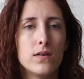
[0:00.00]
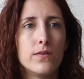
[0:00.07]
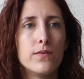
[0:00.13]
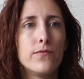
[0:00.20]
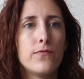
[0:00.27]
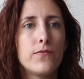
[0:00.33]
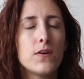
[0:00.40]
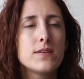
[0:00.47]

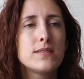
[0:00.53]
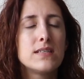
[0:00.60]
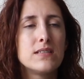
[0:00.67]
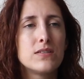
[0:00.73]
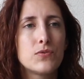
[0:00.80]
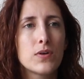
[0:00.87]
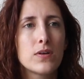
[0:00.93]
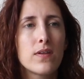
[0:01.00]
First, he's
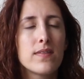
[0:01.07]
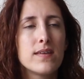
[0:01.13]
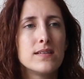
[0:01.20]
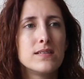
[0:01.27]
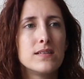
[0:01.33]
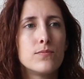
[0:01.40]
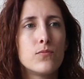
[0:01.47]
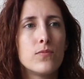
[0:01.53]
stronger
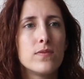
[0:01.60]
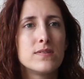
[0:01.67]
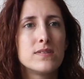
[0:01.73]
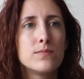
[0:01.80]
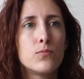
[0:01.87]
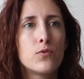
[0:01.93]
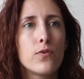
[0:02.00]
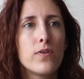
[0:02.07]
than his
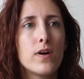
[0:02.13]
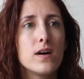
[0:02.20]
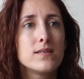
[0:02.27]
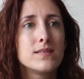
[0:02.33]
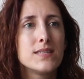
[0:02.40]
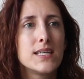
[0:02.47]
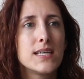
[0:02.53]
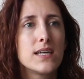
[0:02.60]
brother.
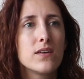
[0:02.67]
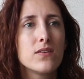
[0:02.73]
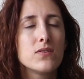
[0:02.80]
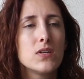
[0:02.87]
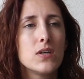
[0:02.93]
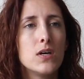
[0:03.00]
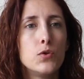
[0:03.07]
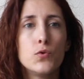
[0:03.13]
Second,
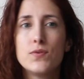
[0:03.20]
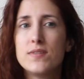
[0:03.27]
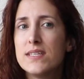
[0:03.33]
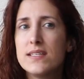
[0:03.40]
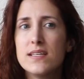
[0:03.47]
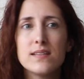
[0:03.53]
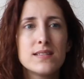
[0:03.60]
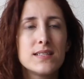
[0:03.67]
you
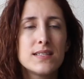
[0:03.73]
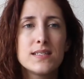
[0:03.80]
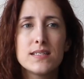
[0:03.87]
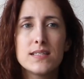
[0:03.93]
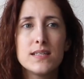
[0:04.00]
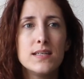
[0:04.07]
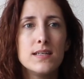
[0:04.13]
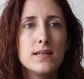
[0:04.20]
didn't
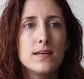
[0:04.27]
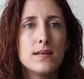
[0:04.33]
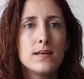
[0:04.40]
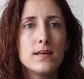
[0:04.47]
see...